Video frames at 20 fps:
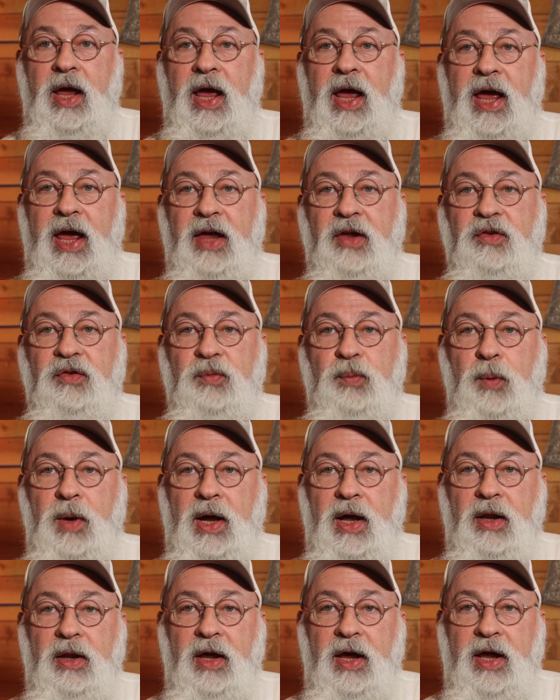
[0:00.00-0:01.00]
as
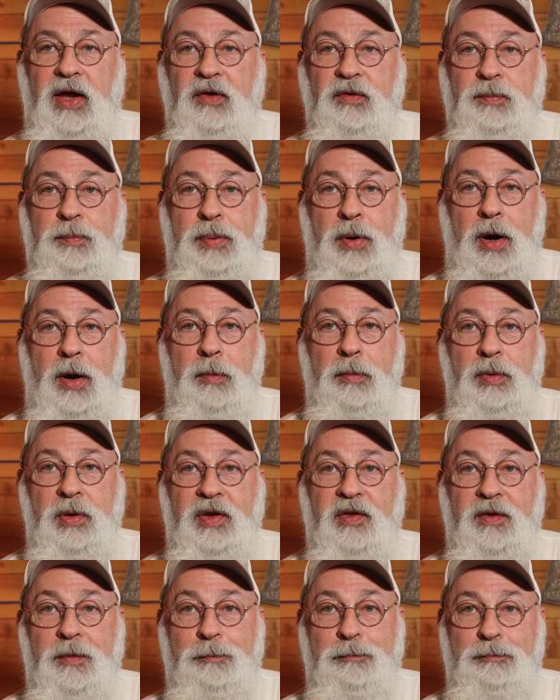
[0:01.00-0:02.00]
well as
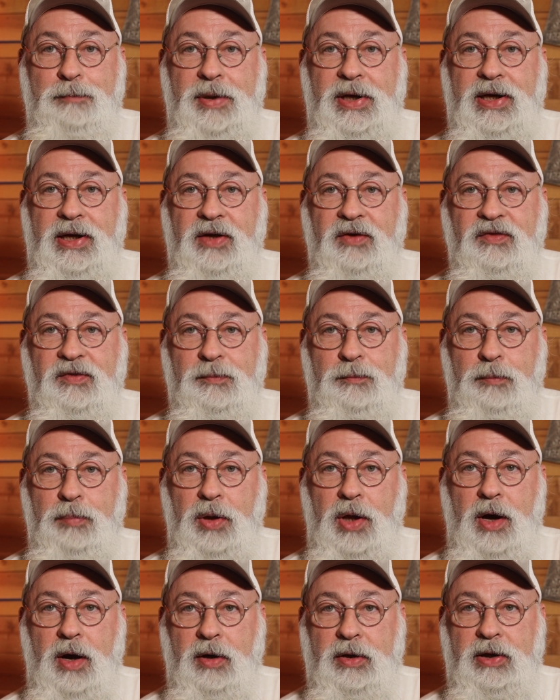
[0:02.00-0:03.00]
probably the biggest
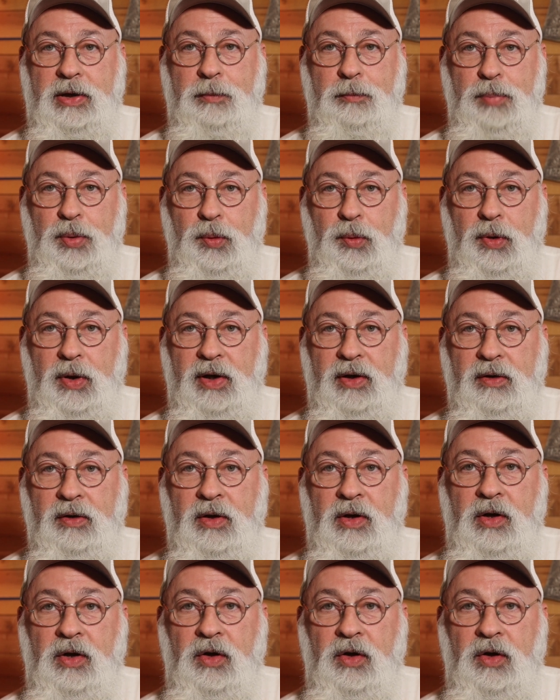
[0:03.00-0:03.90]
blocking point